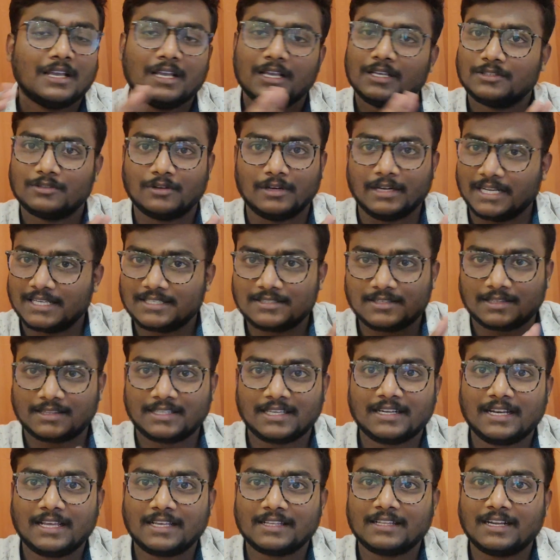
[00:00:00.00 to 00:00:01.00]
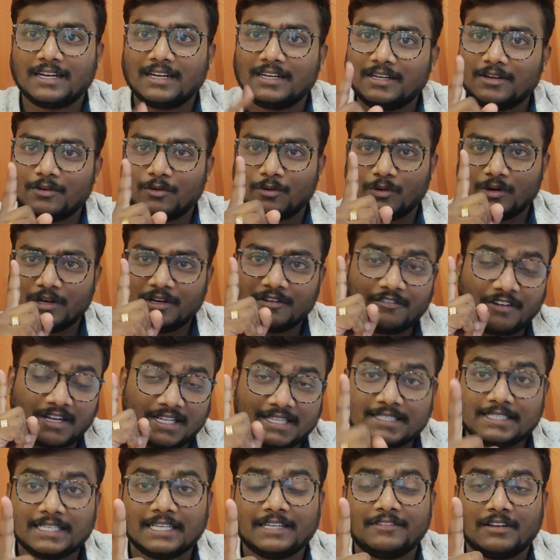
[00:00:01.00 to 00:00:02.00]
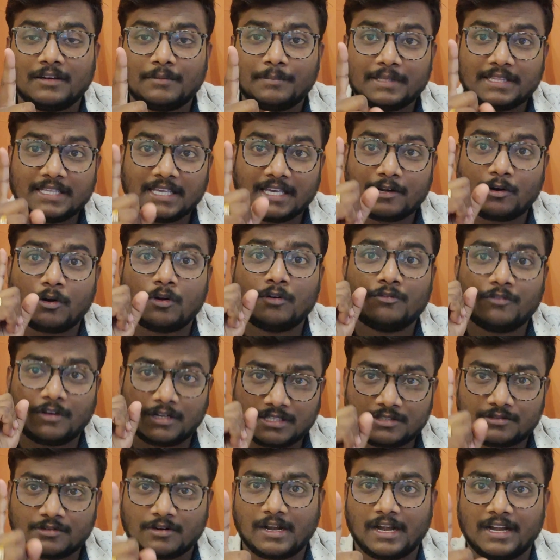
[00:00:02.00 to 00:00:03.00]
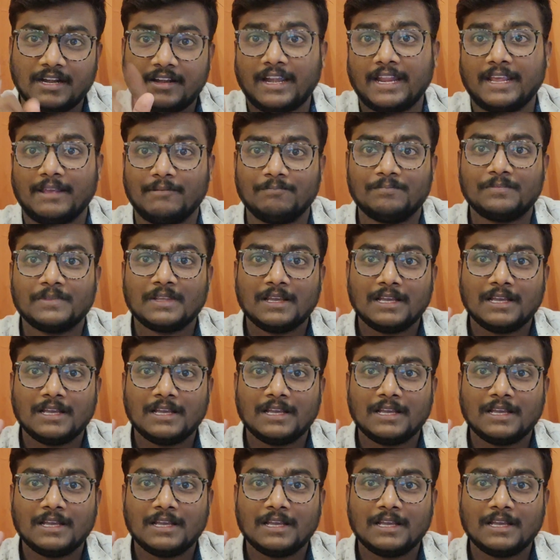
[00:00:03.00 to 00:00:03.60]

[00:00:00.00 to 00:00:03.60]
So it is nothing like that only one seat will be there on one student name